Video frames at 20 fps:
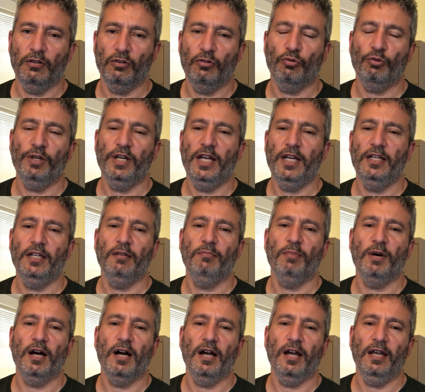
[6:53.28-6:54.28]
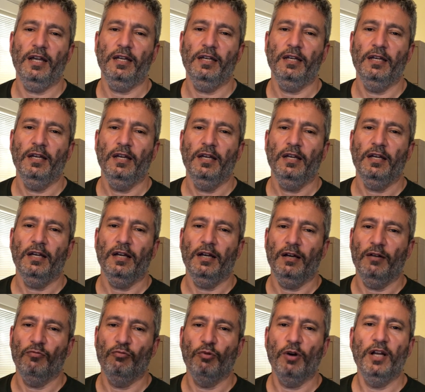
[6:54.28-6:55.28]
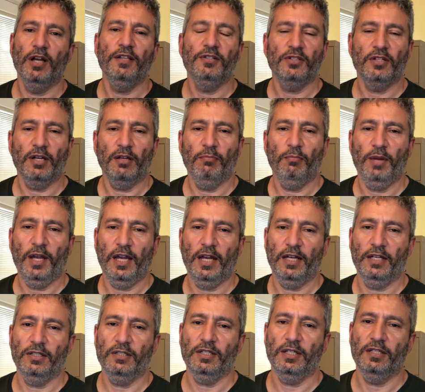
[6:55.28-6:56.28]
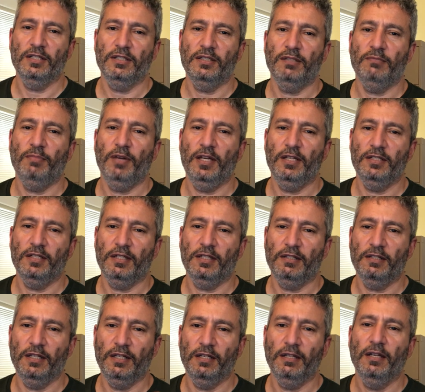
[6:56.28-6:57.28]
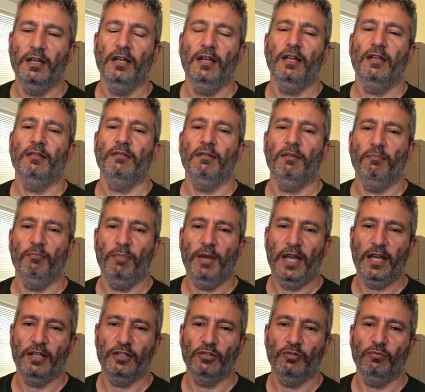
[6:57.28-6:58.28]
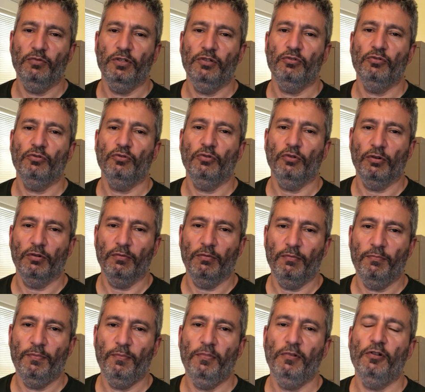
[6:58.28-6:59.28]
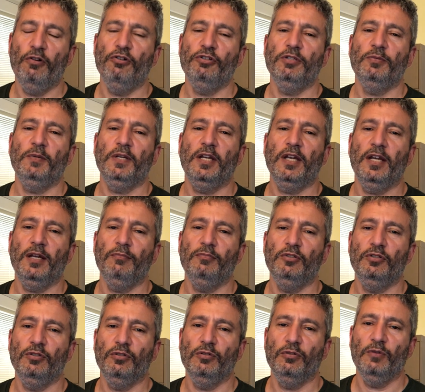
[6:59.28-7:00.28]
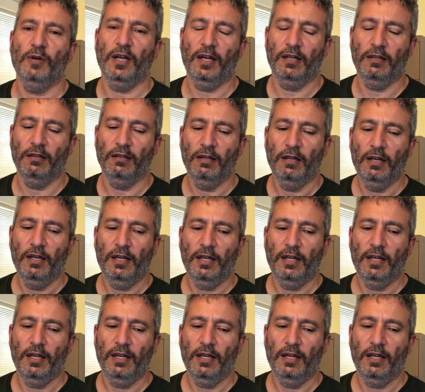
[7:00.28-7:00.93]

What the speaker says: created by runs on banks, as basically the banks or loans became due, and